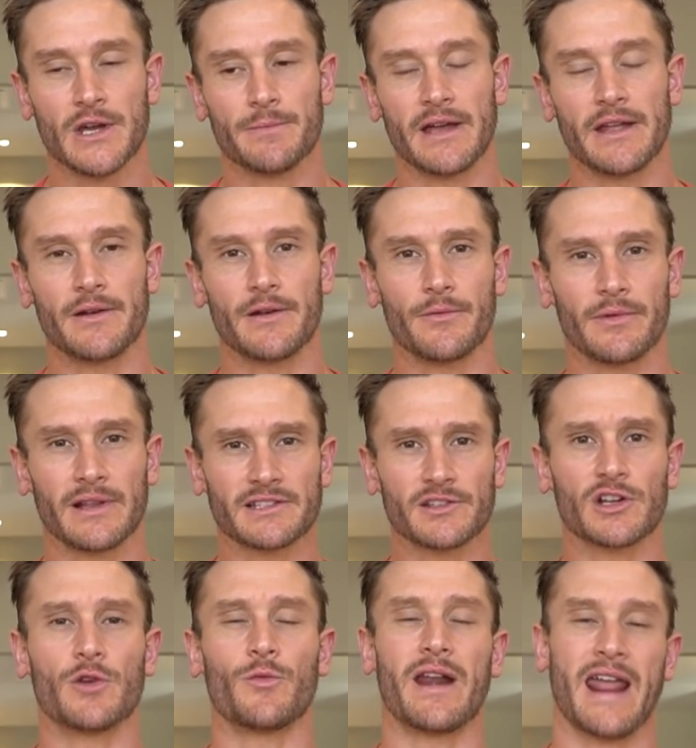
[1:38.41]
But let's
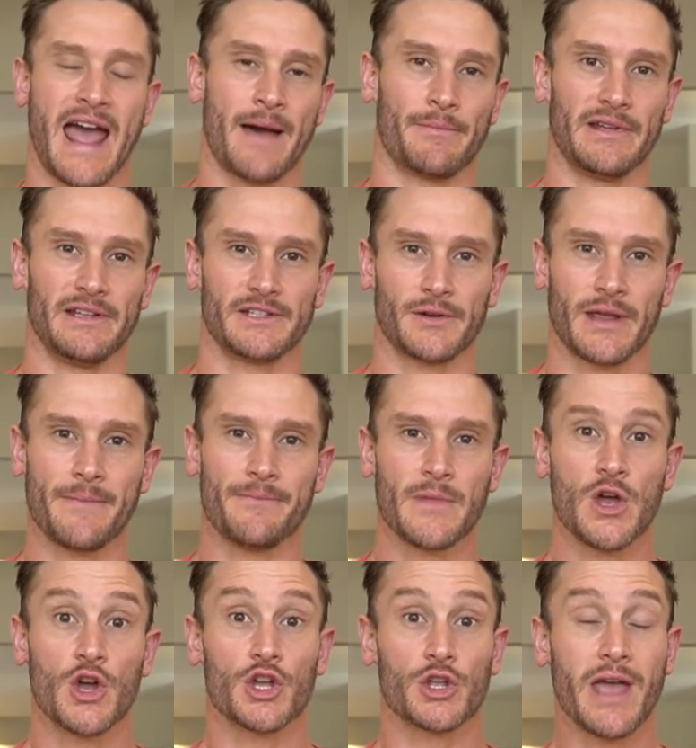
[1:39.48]
look at what happens, okay?
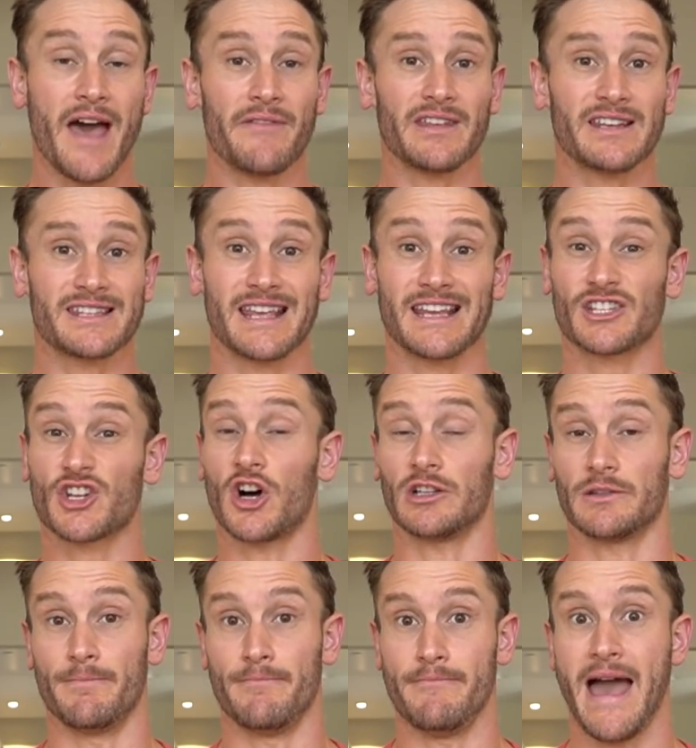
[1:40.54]
You have these things
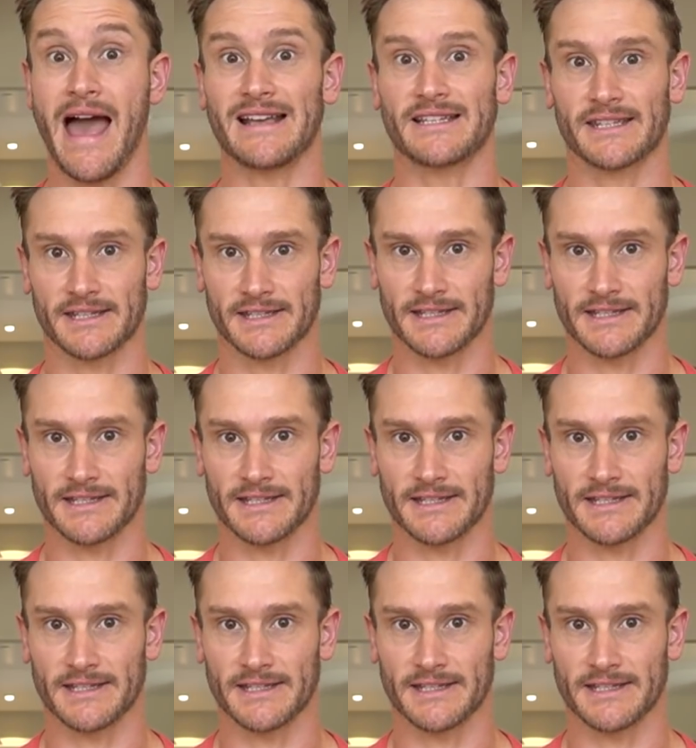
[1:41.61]
called mast